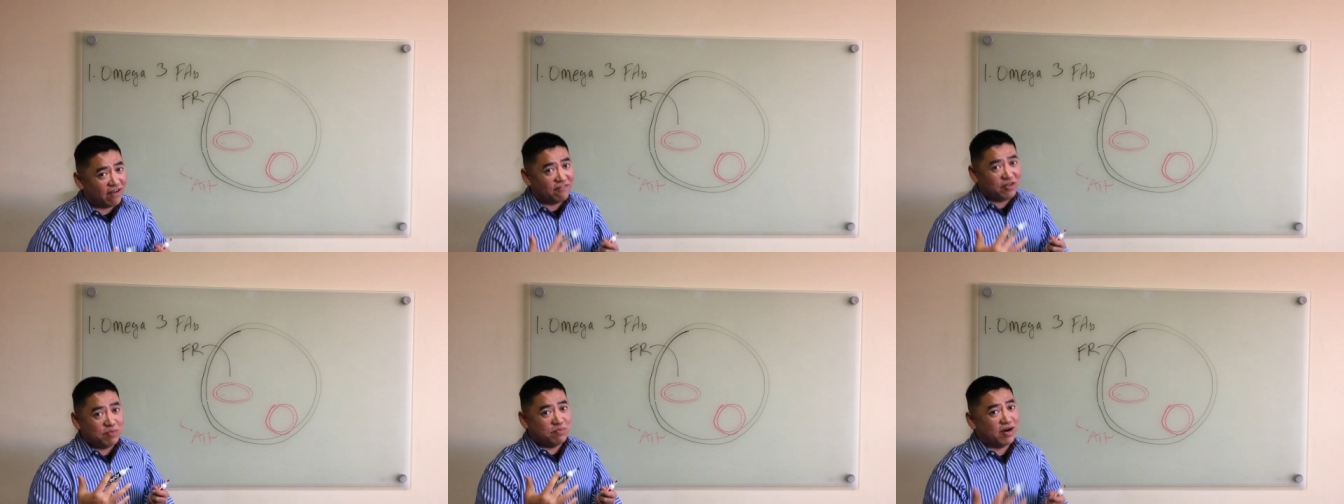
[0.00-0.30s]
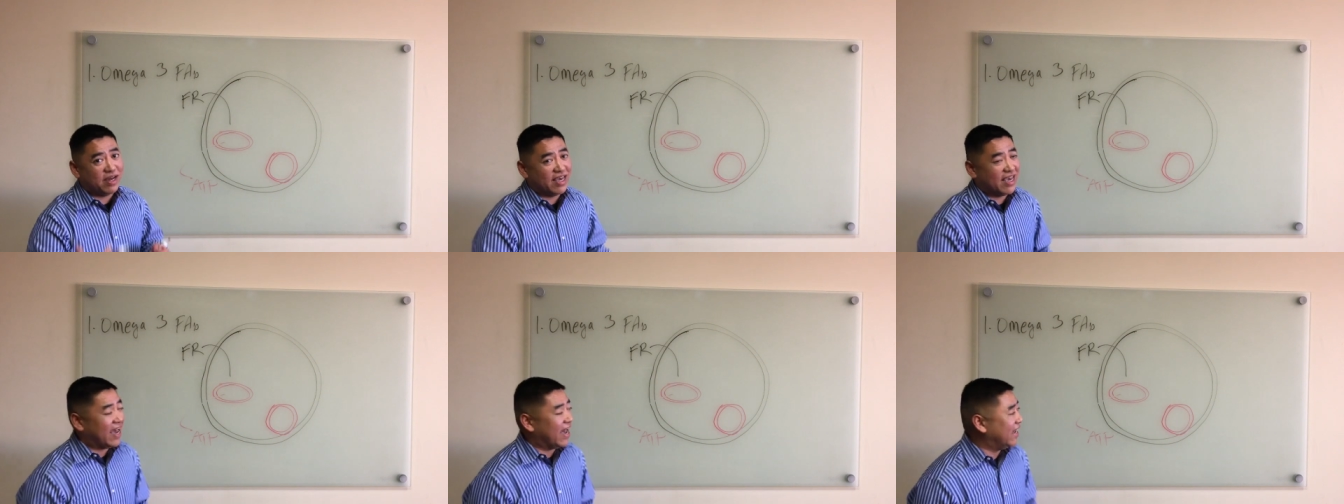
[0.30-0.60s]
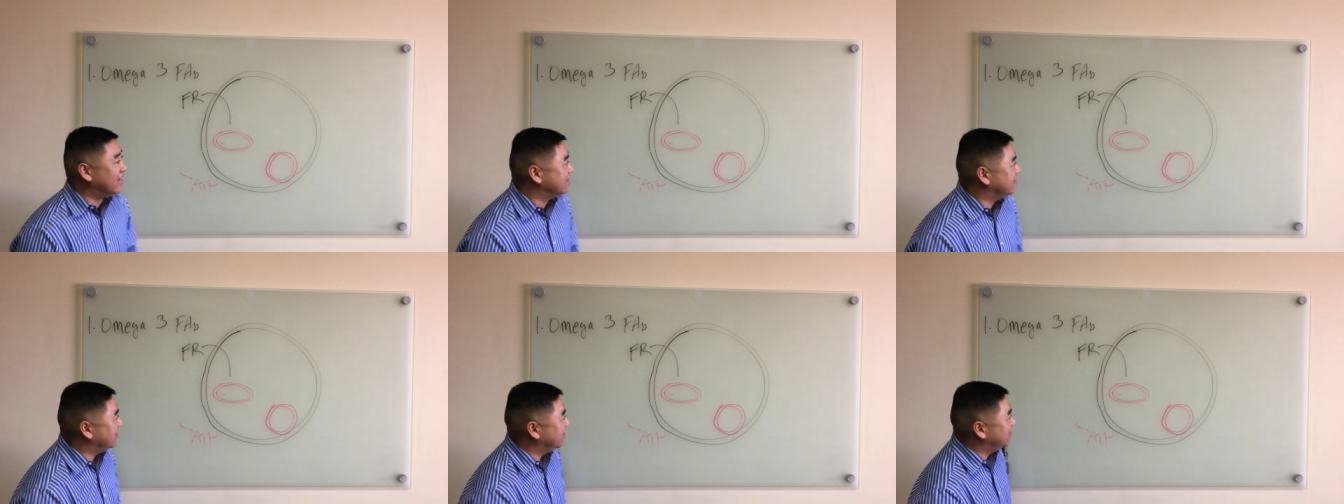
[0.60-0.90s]
everybody
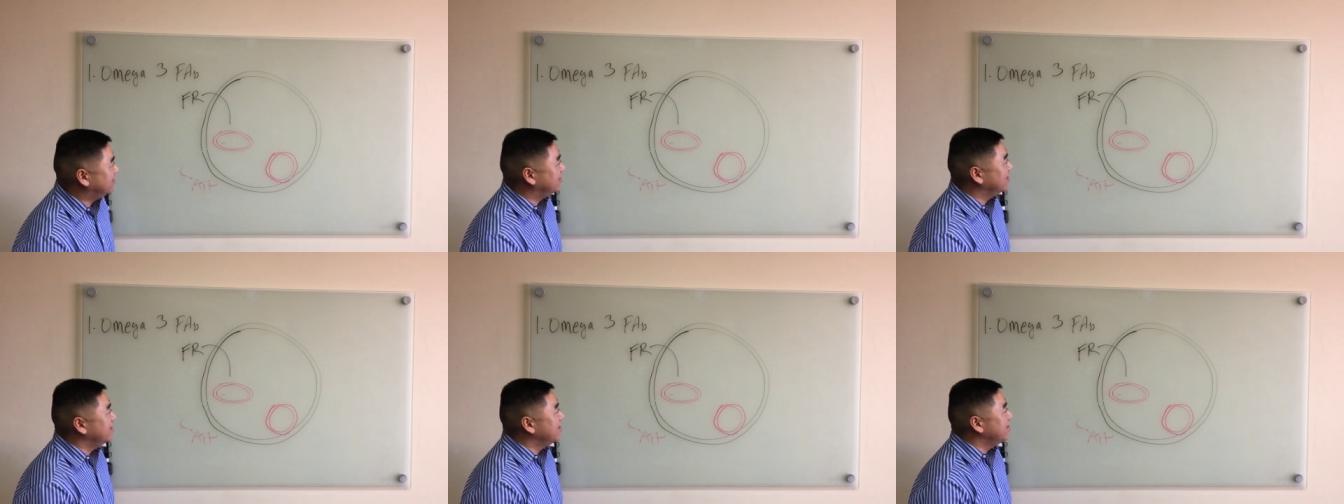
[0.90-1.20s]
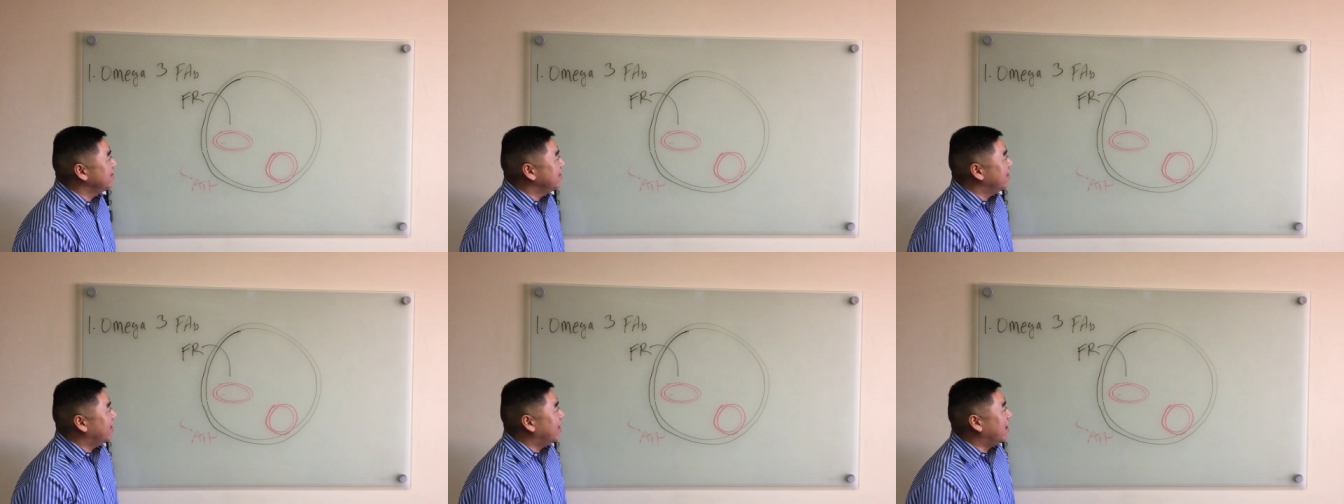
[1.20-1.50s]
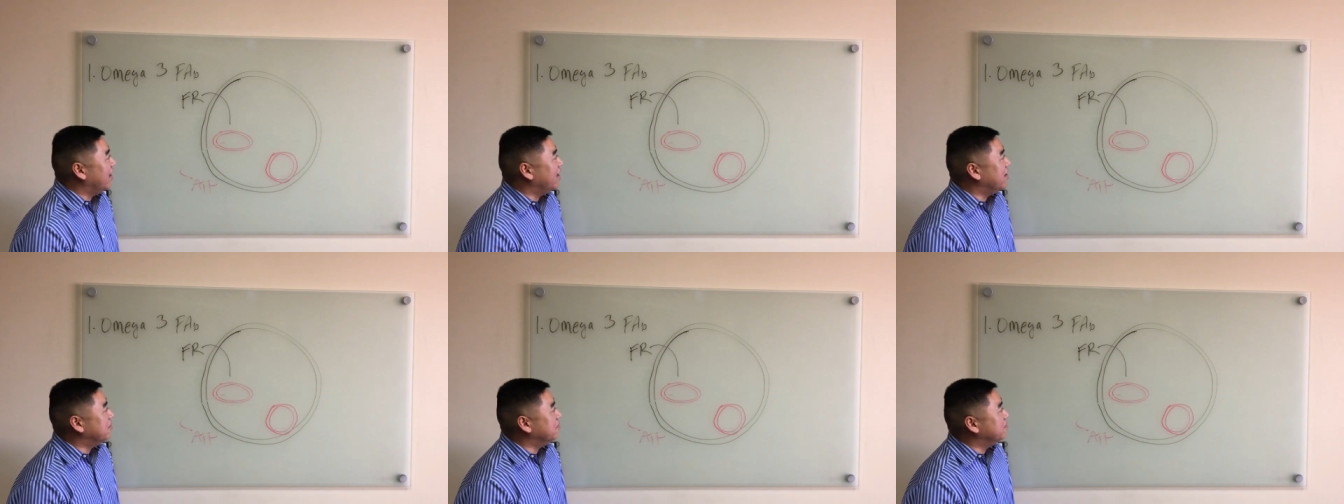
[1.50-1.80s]
has this,
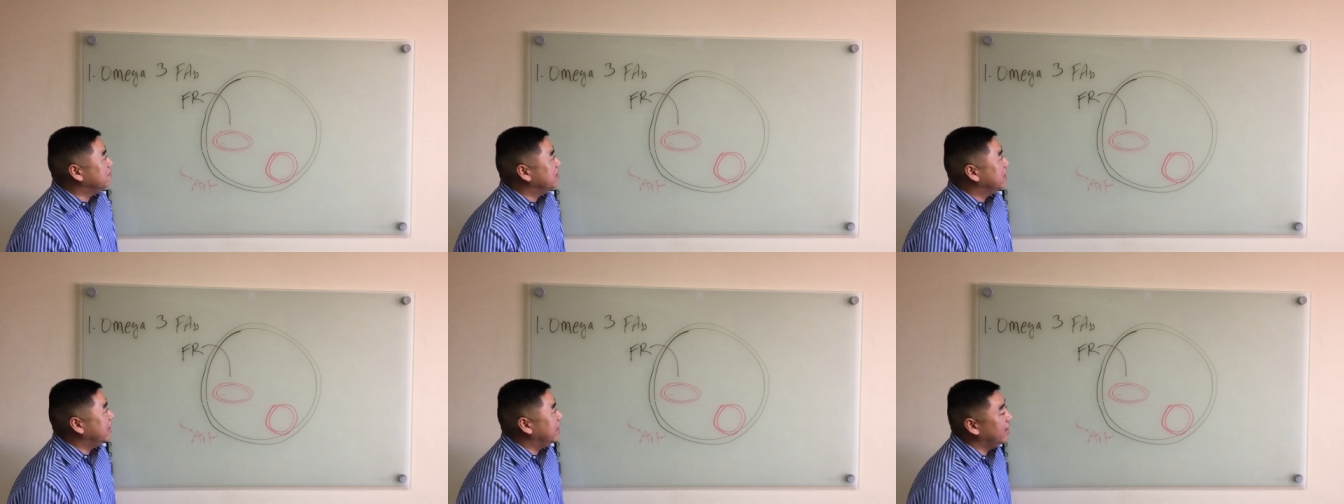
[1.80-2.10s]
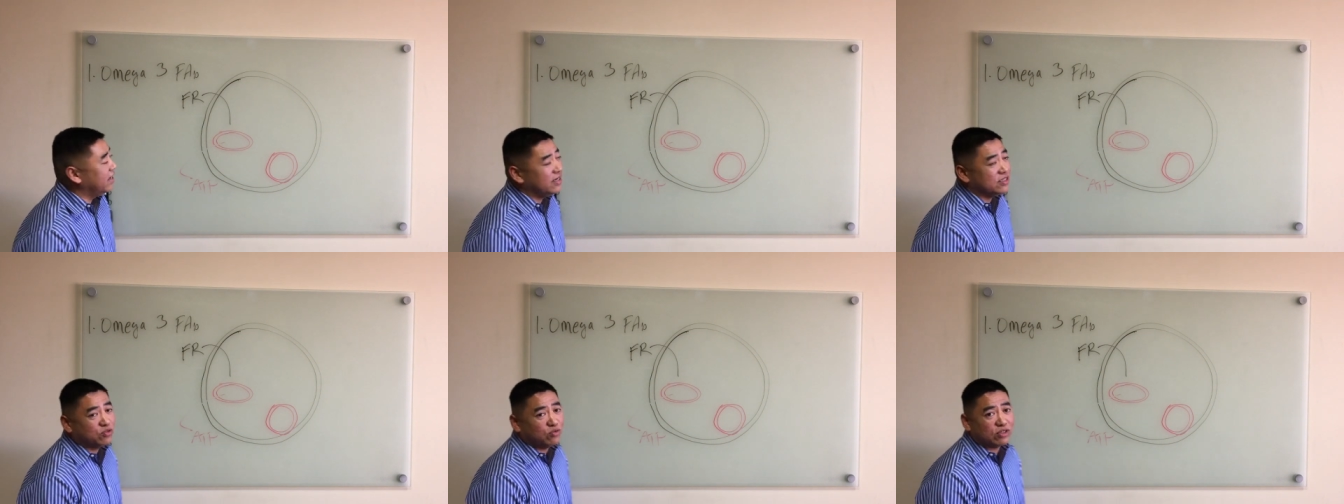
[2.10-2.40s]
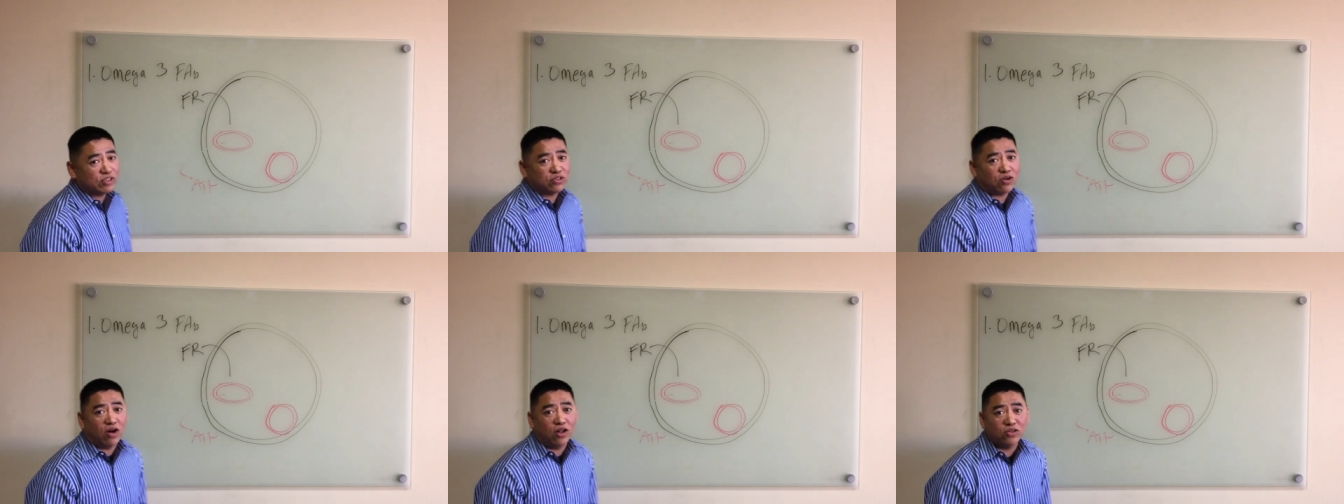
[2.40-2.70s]
is
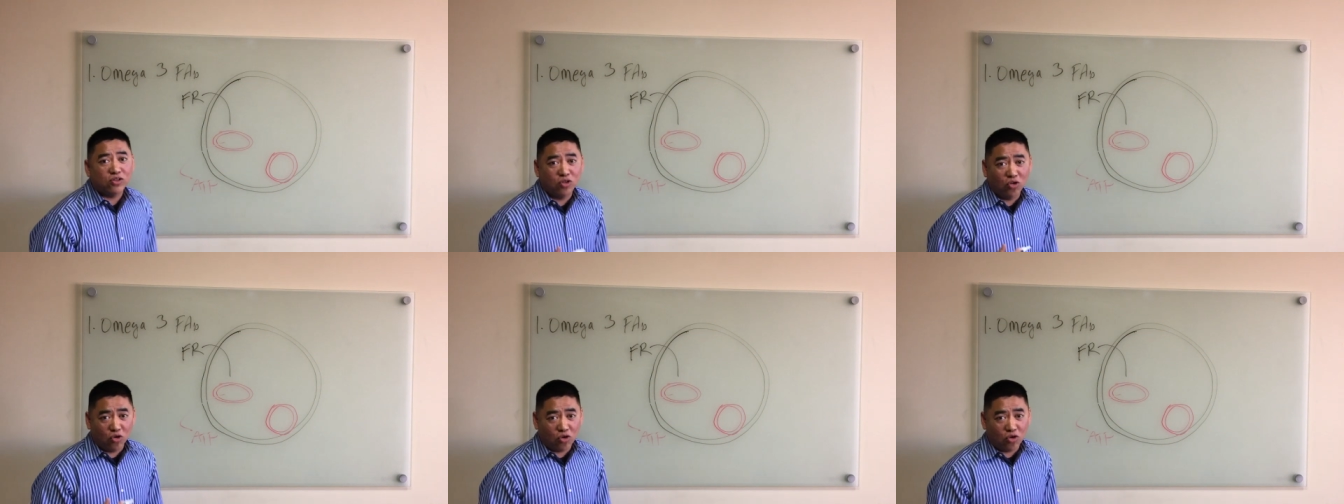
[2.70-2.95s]
what's called